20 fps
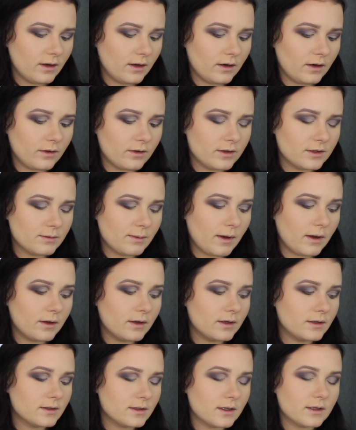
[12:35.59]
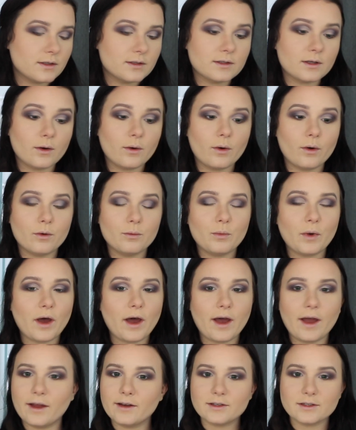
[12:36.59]
No, this palette is like so old, but
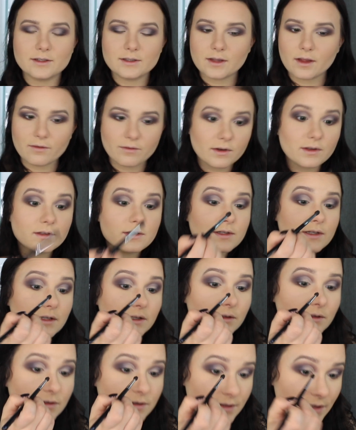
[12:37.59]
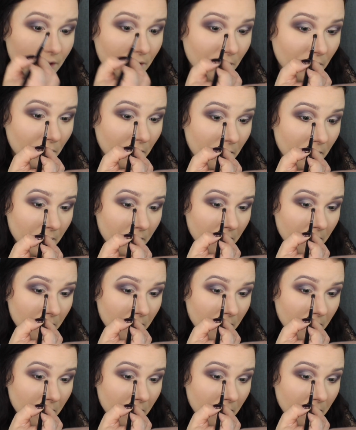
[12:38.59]
I just love it still, so